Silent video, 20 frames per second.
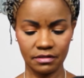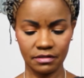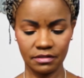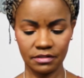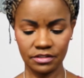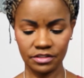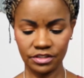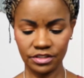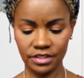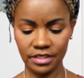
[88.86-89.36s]

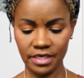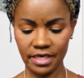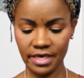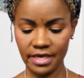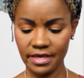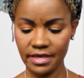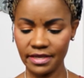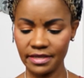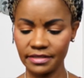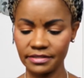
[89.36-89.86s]
She
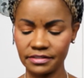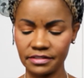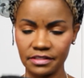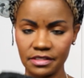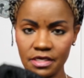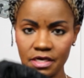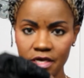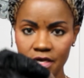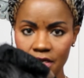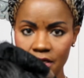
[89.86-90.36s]
has
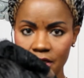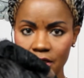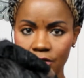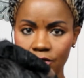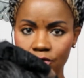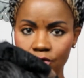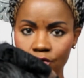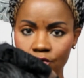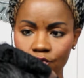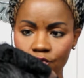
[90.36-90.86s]
a
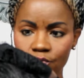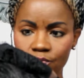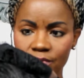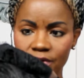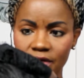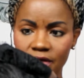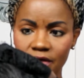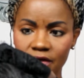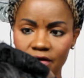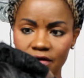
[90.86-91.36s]
comb
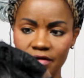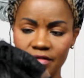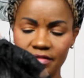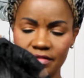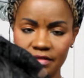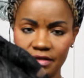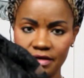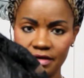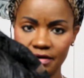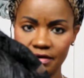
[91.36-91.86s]

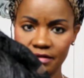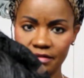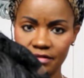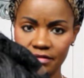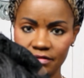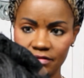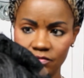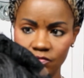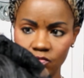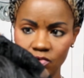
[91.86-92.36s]
on
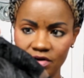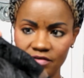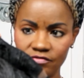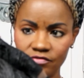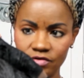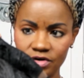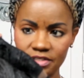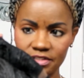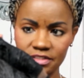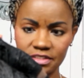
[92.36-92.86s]
one
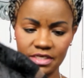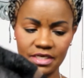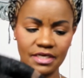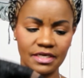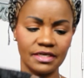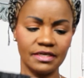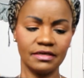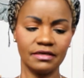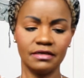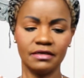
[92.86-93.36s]
front
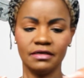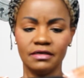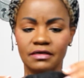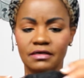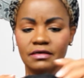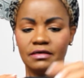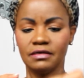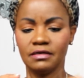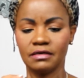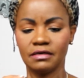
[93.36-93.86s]
side,
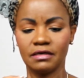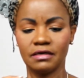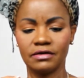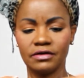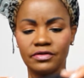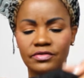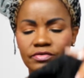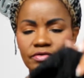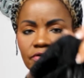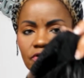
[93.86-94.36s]

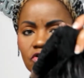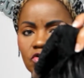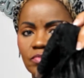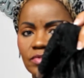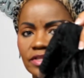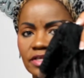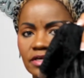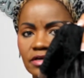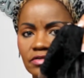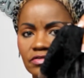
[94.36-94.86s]
another comb on
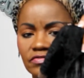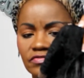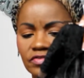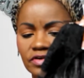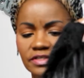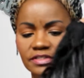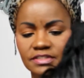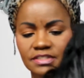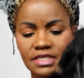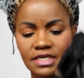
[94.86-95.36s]
the other
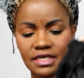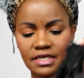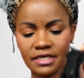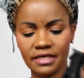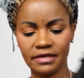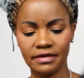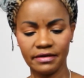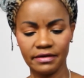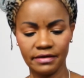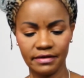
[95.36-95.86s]
front
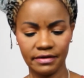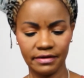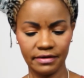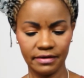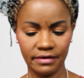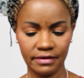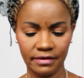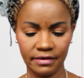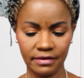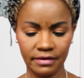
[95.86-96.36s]
side,
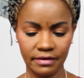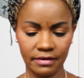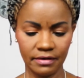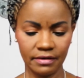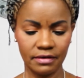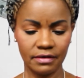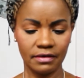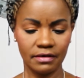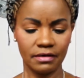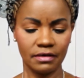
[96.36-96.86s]

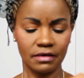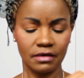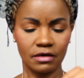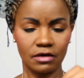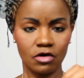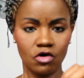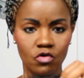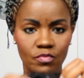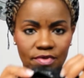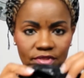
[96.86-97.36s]

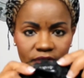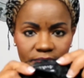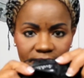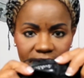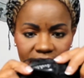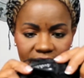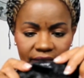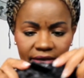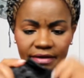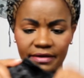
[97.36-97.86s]
comb in the
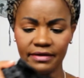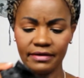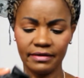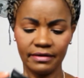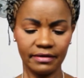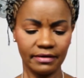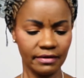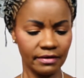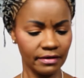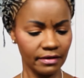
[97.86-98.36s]
back,
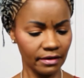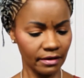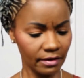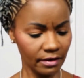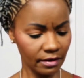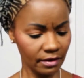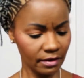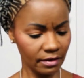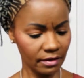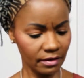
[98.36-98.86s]

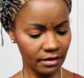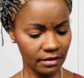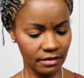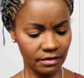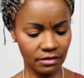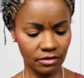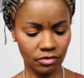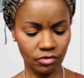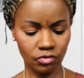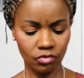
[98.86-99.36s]
and
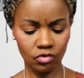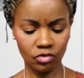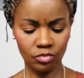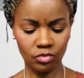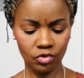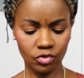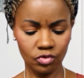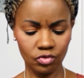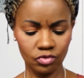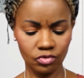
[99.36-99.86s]
the
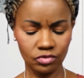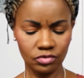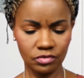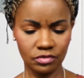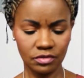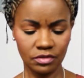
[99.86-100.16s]
normal